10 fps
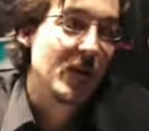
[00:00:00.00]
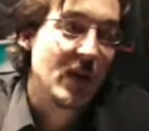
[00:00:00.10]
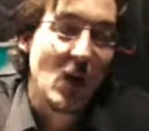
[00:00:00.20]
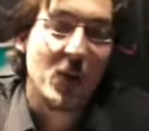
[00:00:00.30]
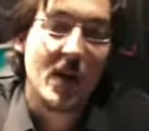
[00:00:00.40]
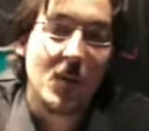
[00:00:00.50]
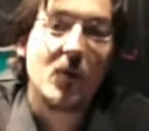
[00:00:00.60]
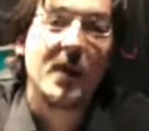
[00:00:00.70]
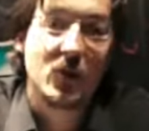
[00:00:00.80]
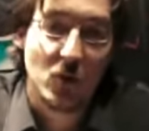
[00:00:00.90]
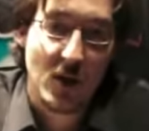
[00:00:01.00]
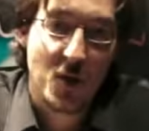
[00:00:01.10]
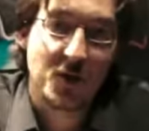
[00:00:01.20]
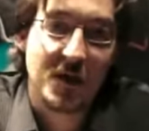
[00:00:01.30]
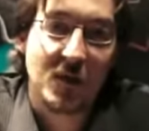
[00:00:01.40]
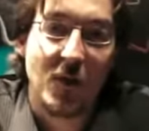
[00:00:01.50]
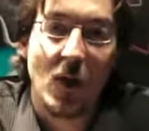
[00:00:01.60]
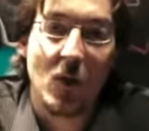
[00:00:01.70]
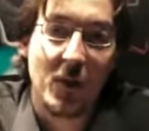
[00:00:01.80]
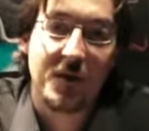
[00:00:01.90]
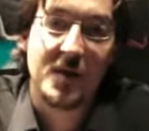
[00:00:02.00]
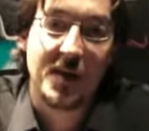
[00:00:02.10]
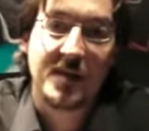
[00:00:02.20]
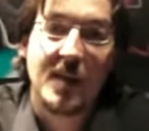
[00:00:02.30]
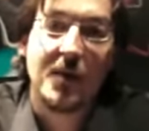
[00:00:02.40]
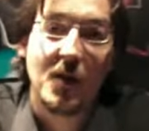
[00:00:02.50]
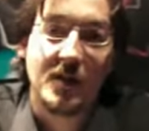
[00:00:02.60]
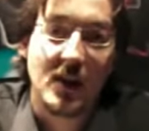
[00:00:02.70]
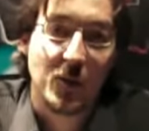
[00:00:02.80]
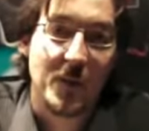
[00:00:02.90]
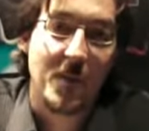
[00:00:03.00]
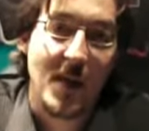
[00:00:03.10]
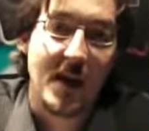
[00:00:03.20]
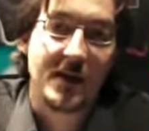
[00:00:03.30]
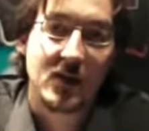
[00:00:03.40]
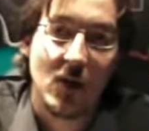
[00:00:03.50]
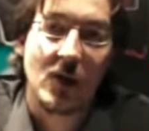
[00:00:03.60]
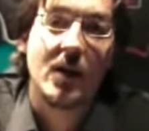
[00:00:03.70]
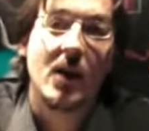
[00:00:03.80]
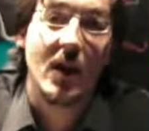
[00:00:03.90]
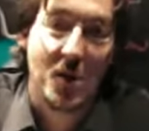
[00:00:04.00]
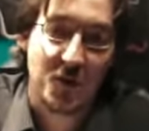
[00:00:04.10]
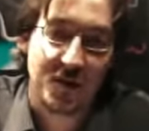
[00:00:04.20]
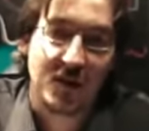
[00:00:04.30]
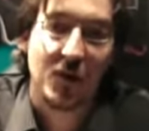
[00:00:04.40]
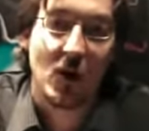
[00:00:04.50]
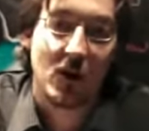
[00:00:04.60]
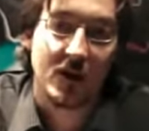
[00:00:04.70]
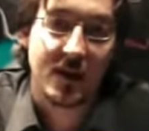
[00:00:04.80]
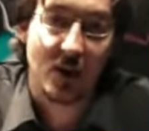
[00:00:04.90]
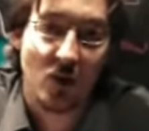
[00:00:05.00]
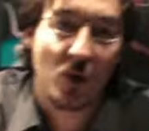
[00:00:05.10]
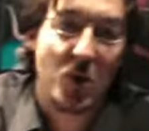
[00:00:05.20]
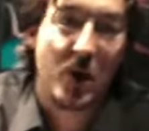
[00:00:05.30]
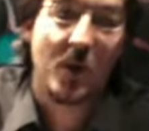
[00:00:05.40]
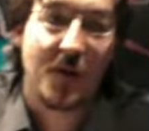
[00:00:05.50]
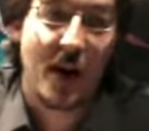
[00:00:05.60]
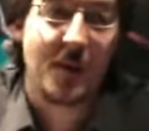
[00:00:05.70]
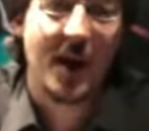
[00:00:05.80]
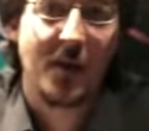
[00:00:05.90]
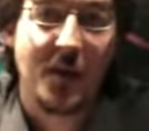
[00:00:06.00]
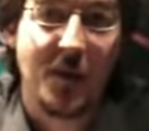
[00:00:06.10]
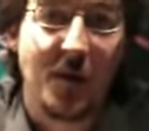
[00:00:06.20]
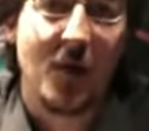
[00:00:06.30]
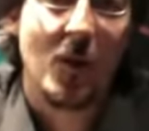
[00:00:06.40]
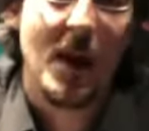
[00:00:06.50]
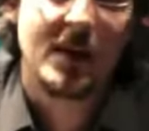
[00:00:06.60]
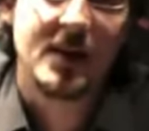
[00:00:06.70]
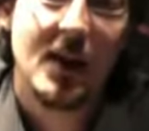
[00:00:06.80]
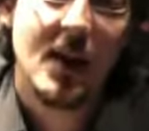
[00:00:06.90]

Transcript: Yeah, we are moving to H.264 with DivX 7 that will be based on H.264 technology with an MKV file format.